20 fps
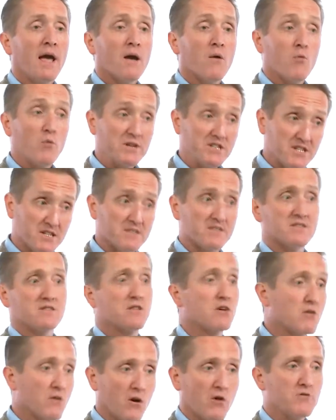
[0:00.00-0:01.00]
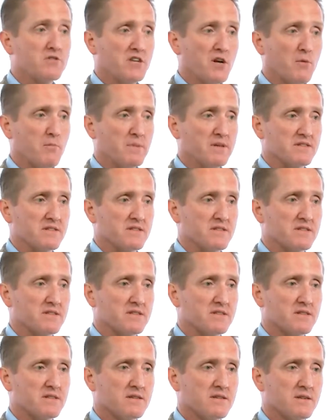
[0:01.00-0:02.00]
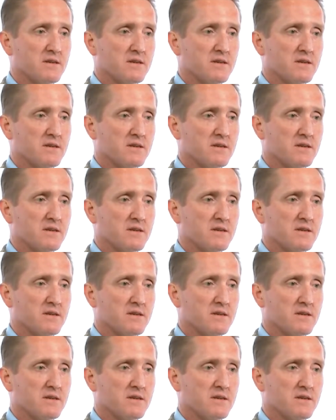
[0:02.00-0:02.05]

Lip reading: which is their hotel business,